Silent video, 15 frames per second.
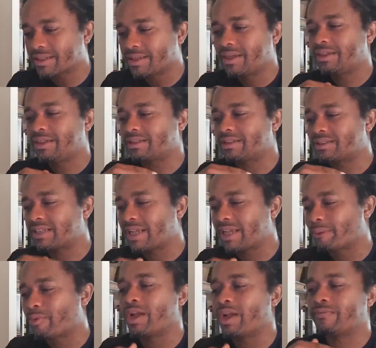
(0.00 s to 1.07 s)
to
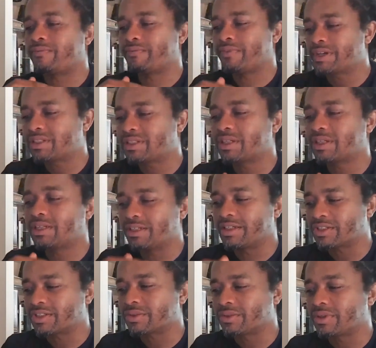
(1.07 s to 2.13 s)
separate fiction and
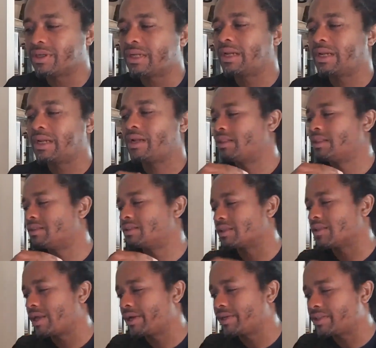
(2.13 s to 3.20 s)
history in this
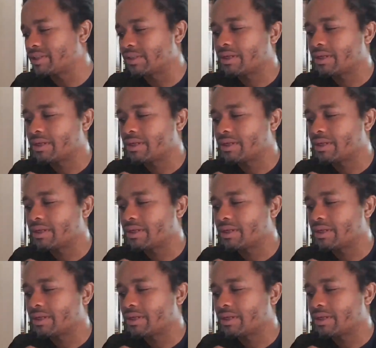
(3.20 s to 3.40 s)
legend,